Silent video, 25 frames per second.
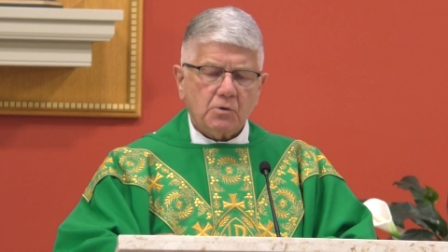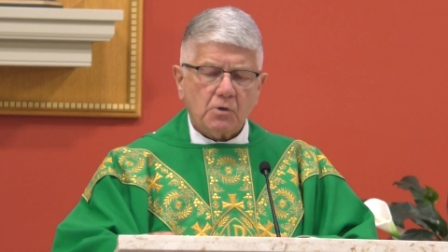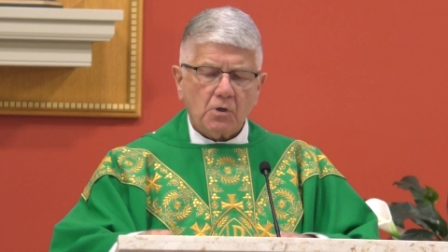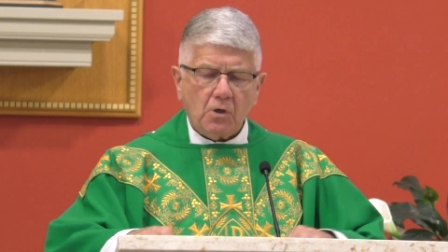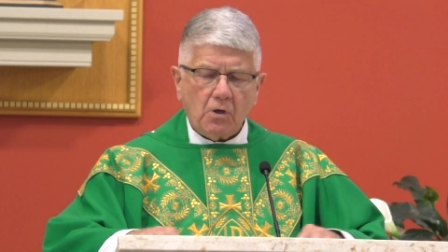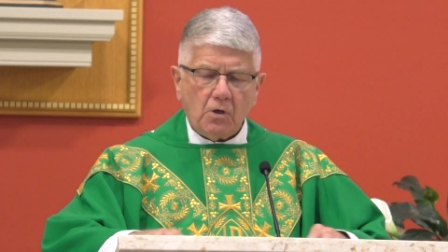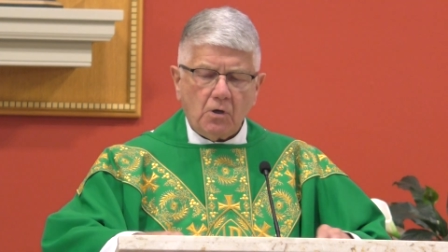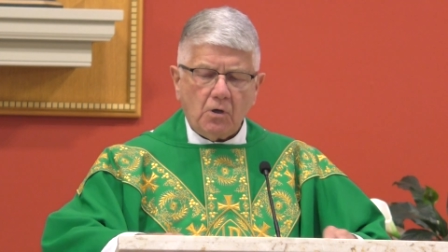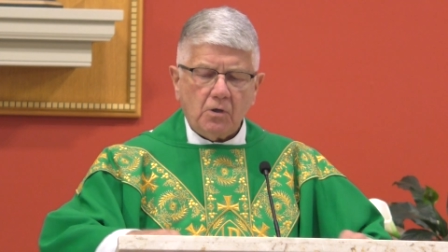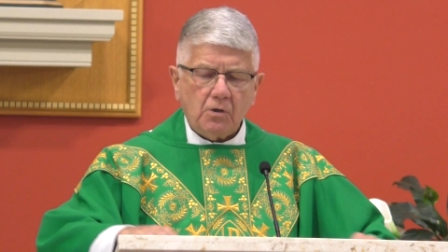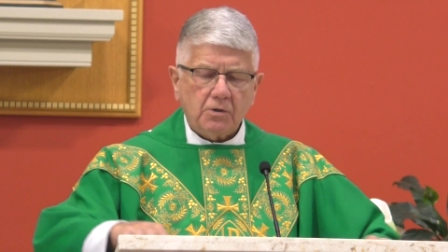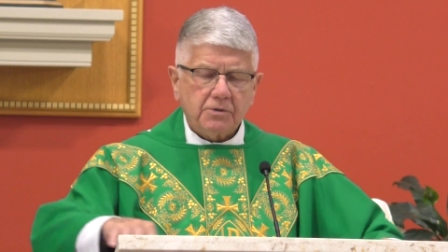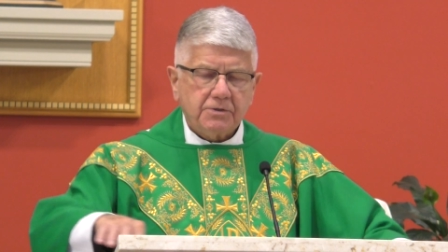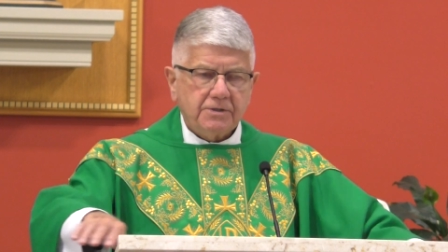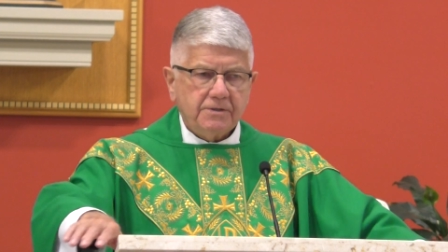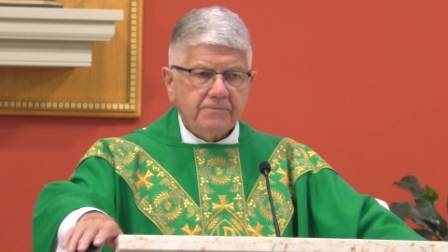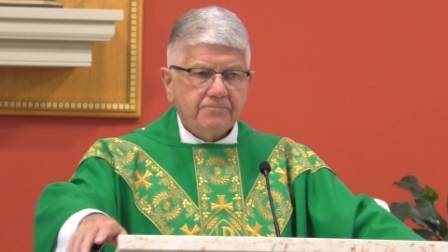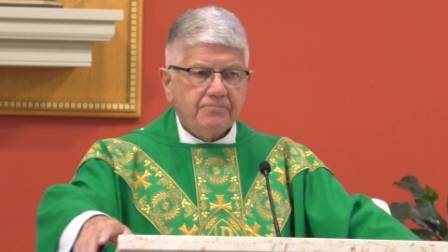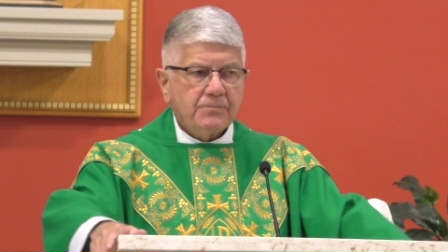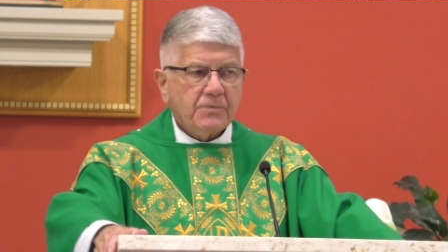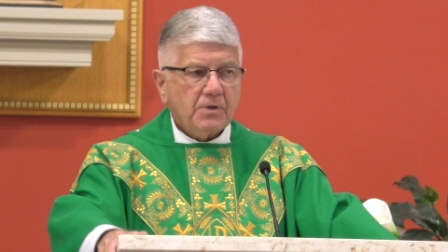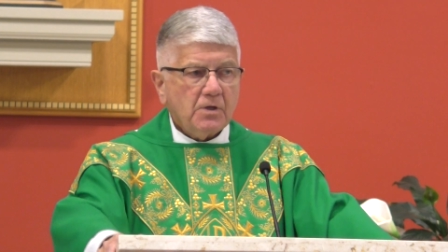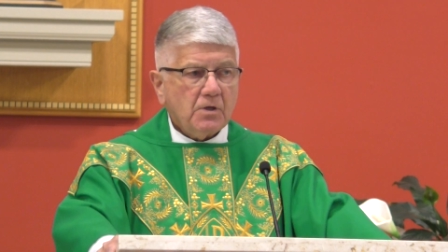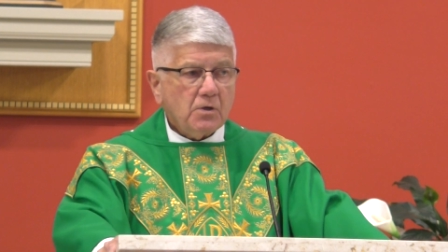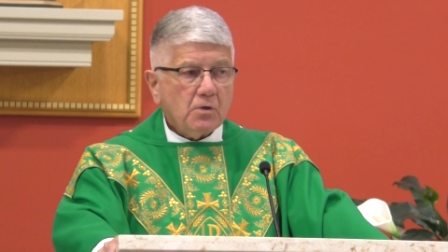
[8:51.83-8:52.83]

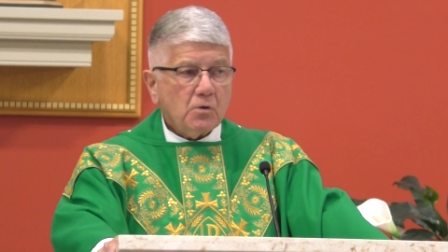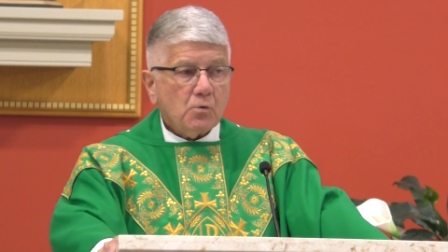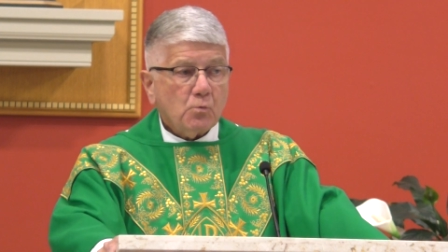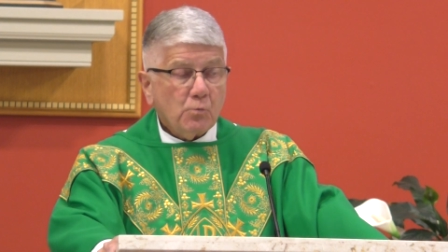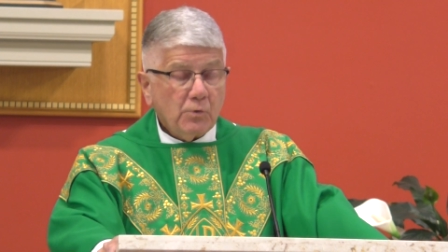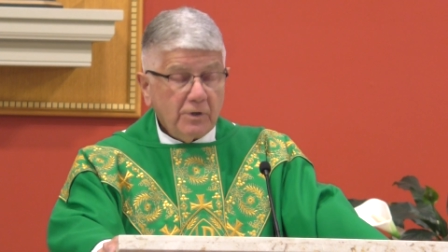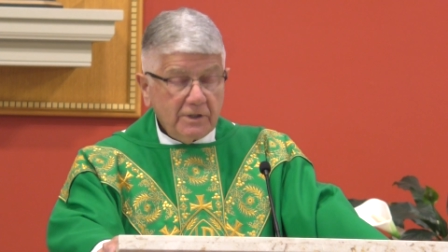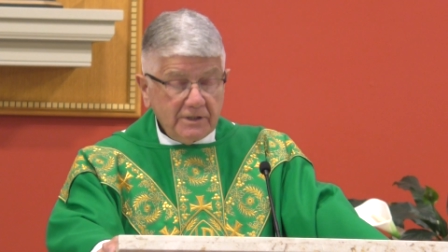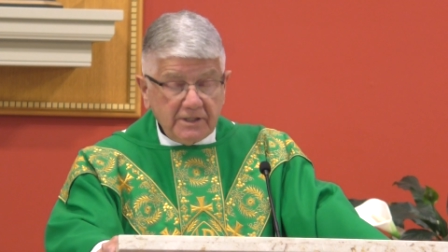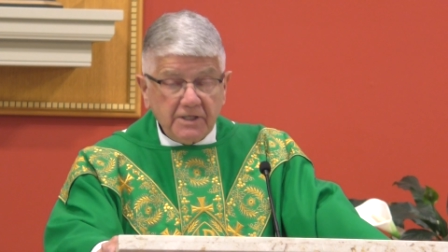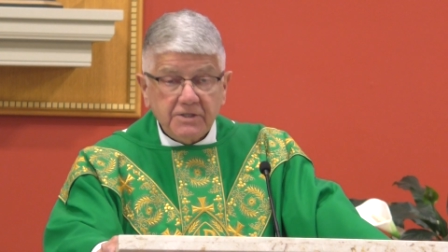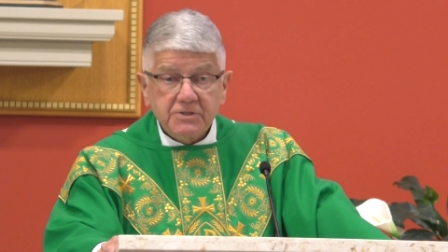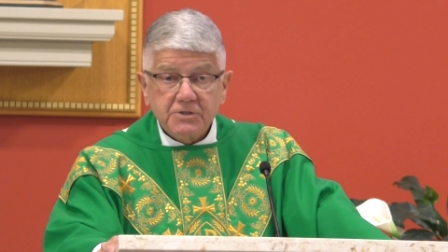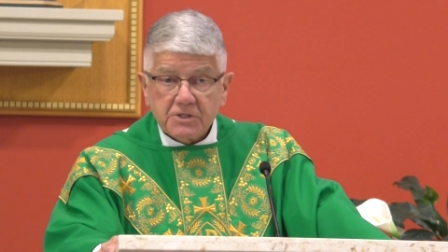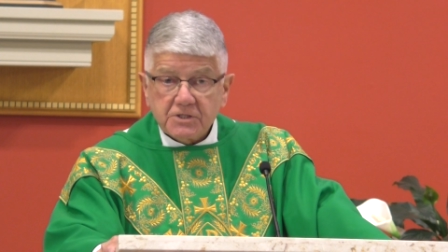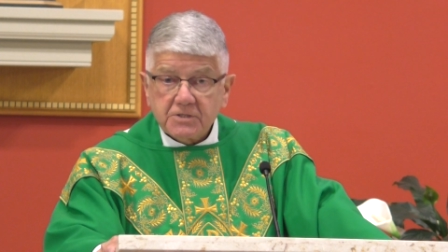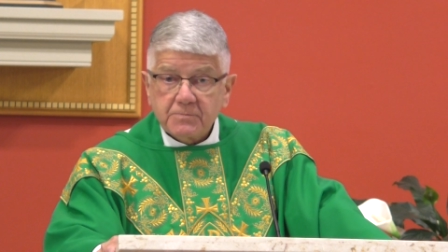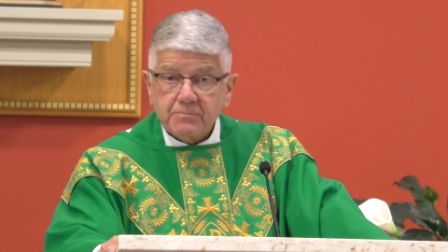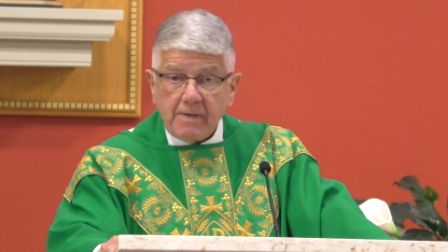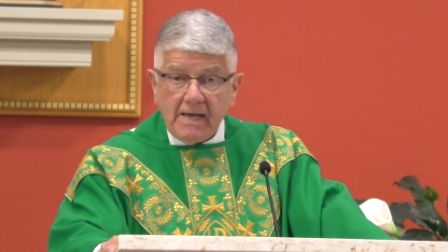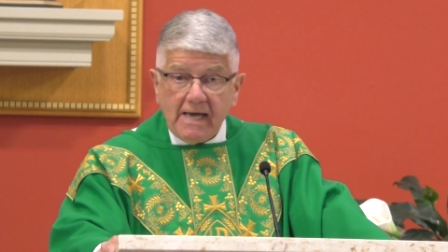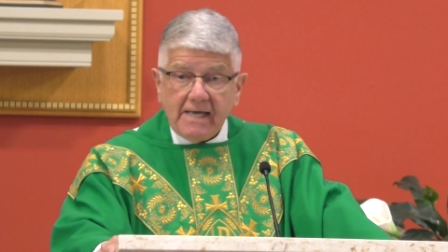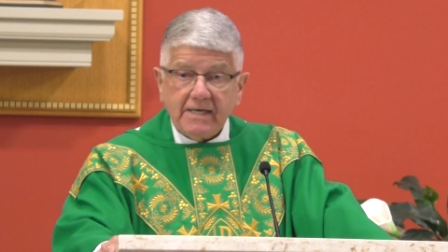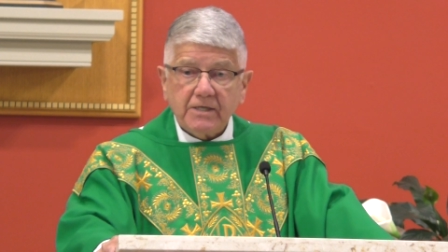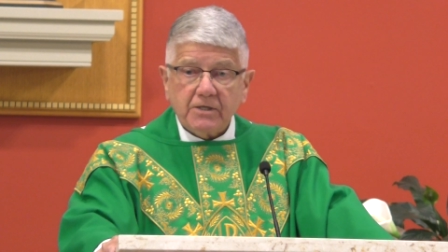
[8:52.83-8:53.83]
called religious
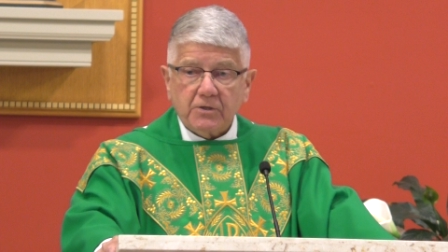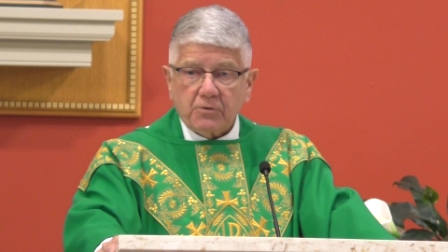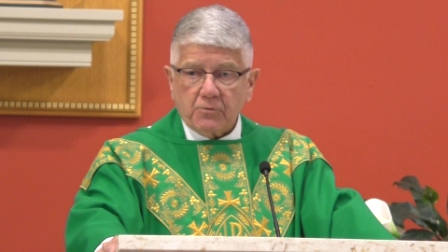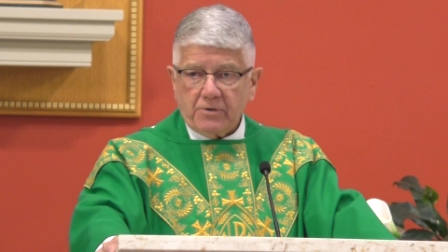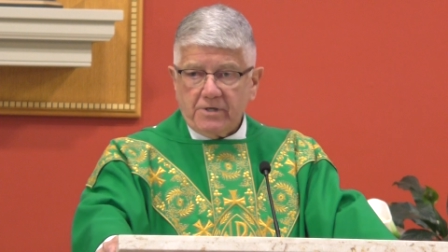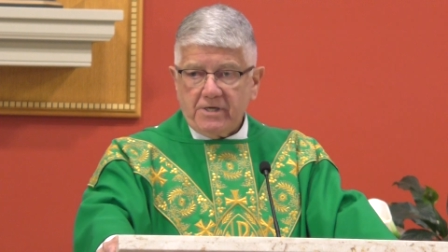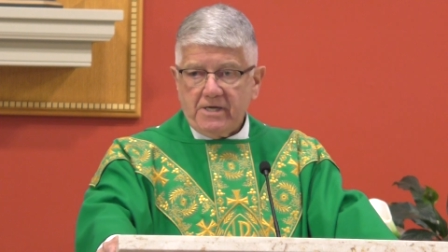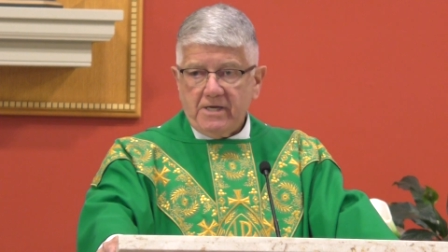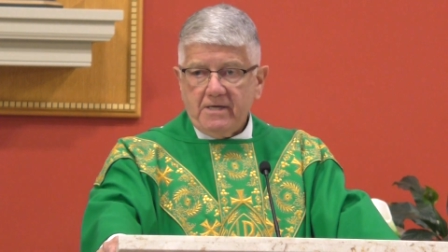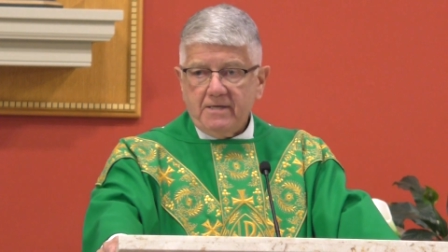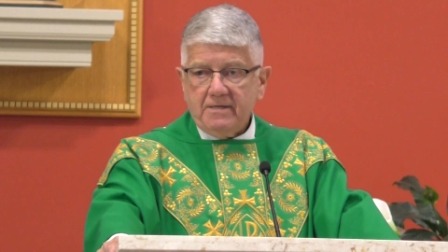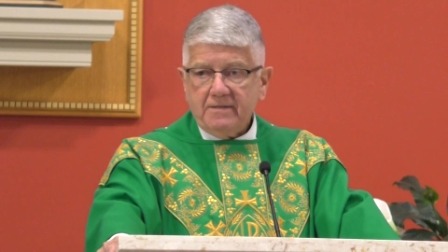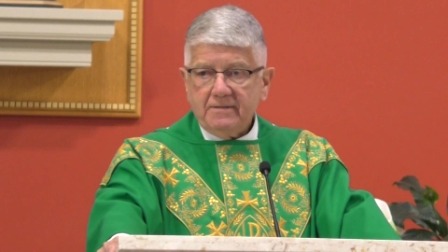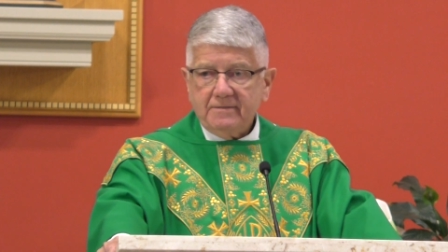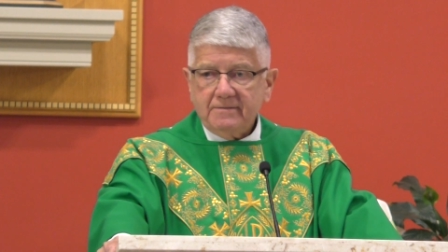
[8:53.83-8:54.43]
pedigree.